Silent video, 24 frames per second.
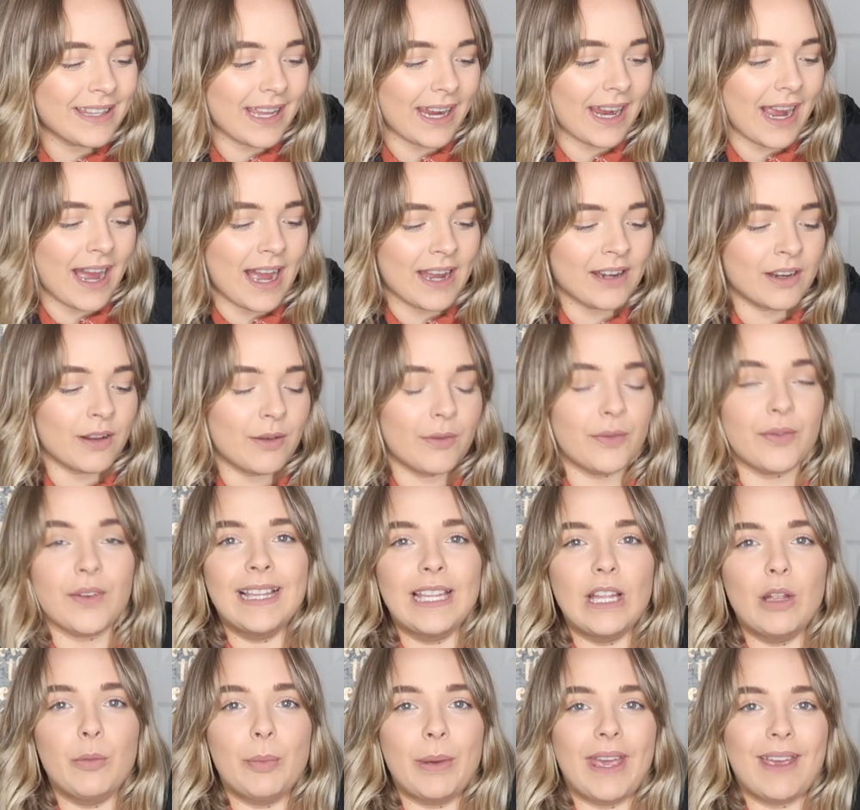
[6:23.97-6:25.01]
They're kind of a
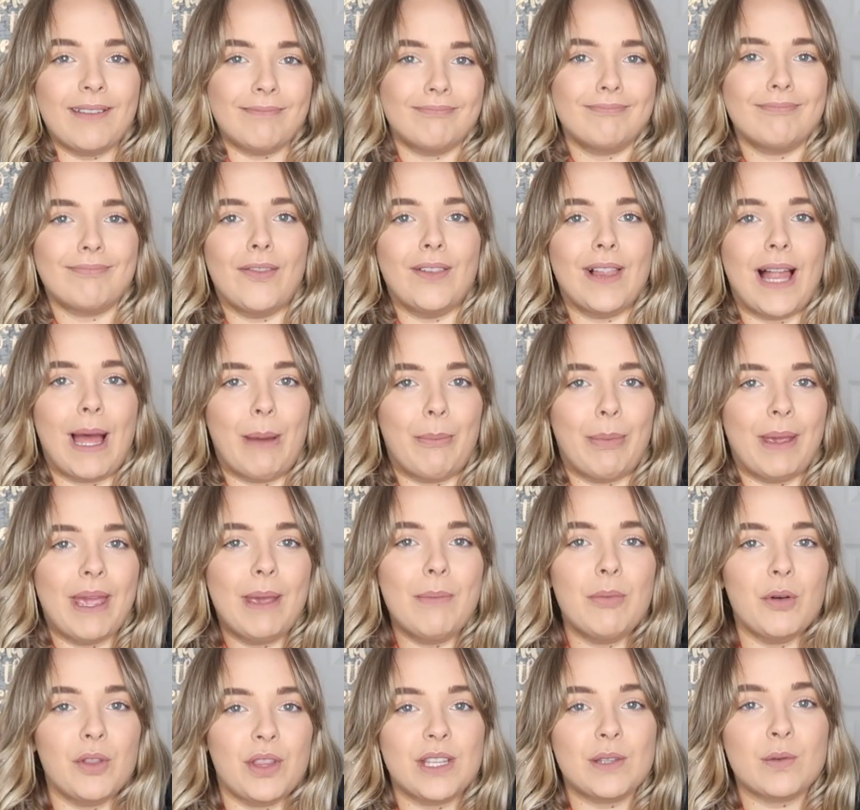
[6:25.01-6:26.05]
little bit flabby,
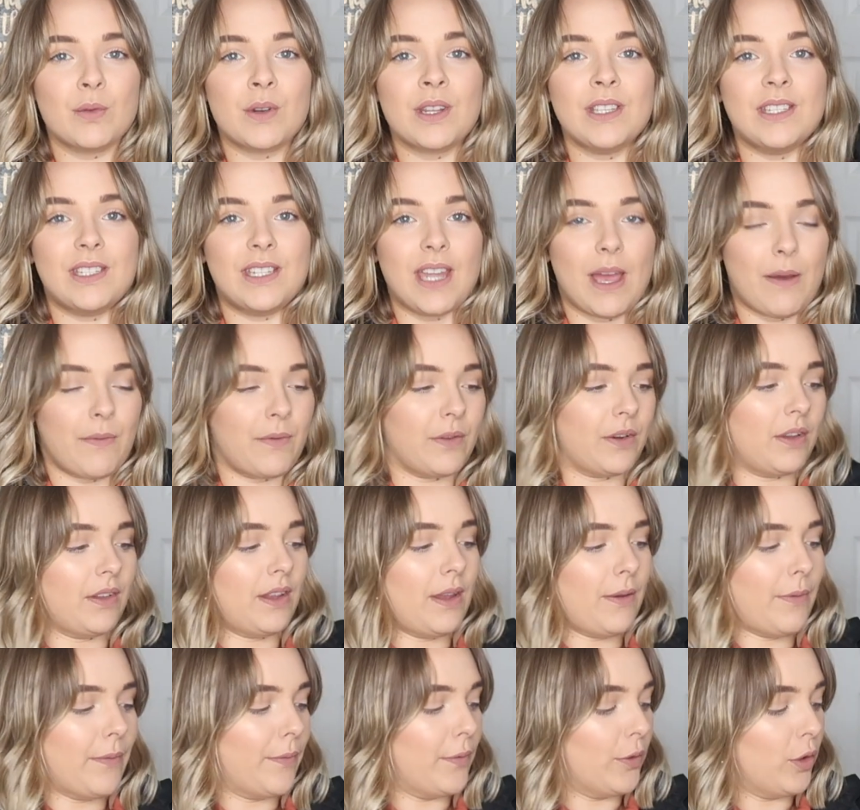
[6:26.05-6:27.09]
but this one is
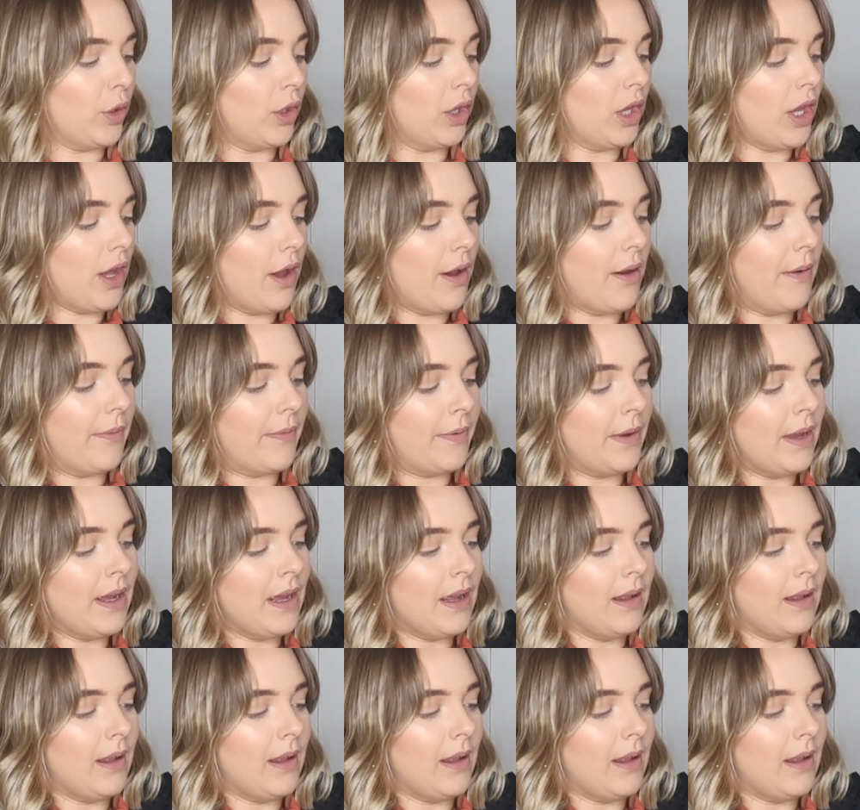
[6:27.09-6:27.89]
definitely full of